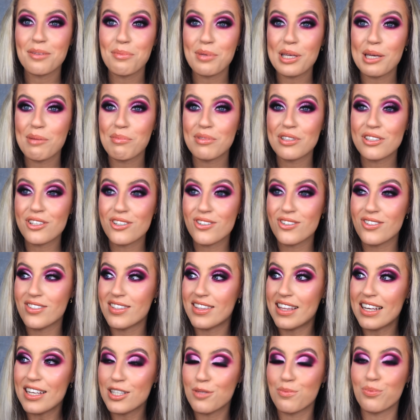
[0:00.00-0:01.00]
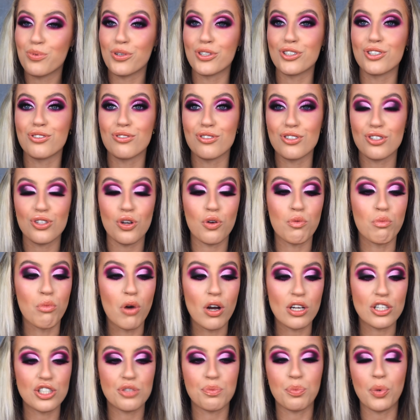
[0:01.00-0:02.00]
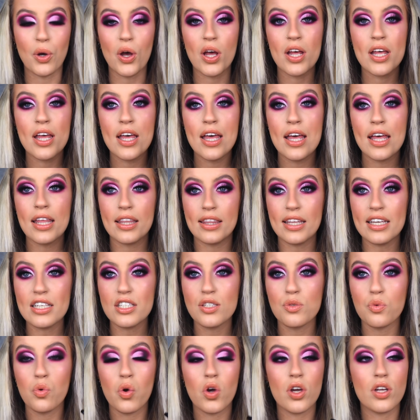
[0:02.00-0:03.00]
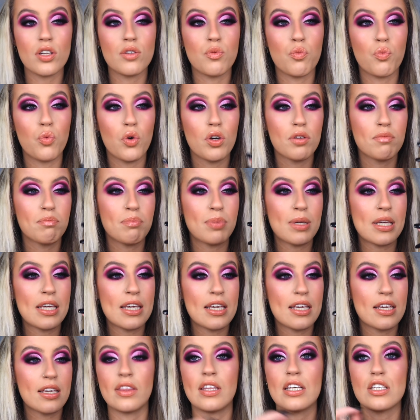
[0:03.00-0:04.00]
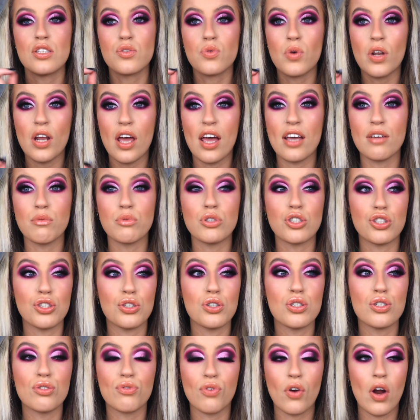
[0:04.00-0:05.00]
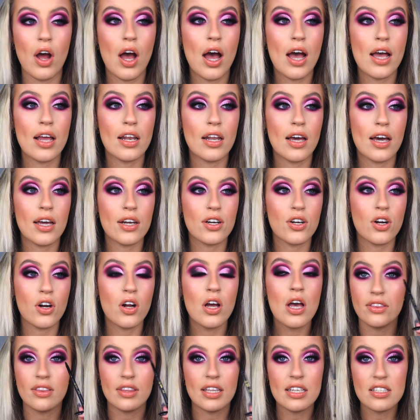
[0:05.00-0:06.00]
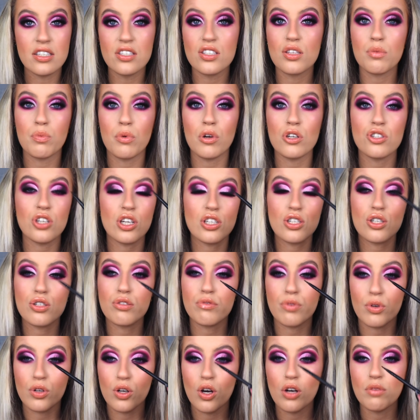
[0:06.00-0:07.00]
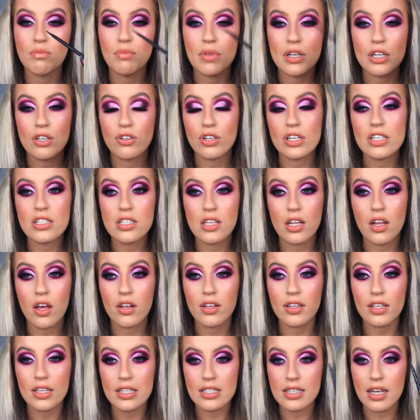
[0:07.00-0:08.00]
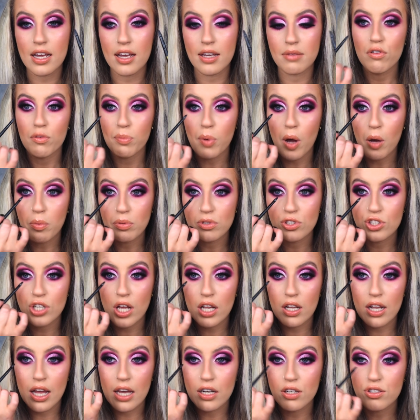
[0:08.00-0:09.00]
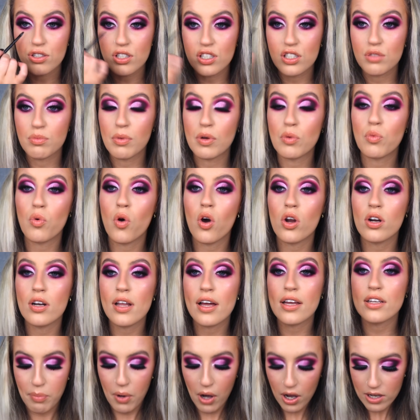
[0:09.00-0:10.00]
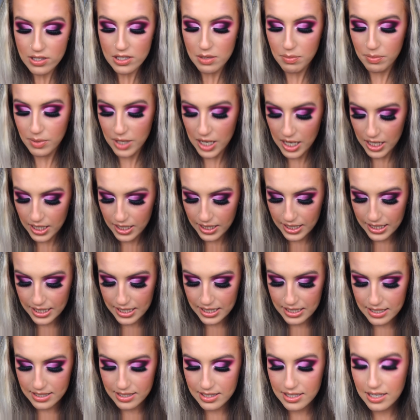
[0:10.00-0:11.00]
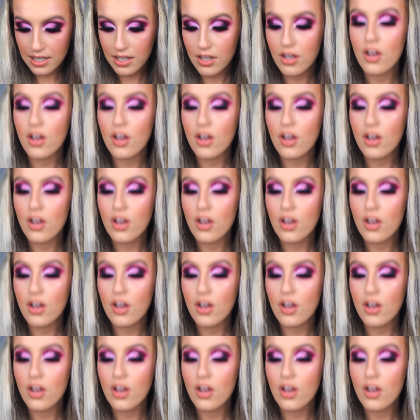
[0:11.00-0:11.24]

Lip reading: to be able to use this brush for so much, but this one I would use for eyeliner. This is the brush I use for cutting my crease a lot of the time, for popping gel liners into my waterline. Possibilities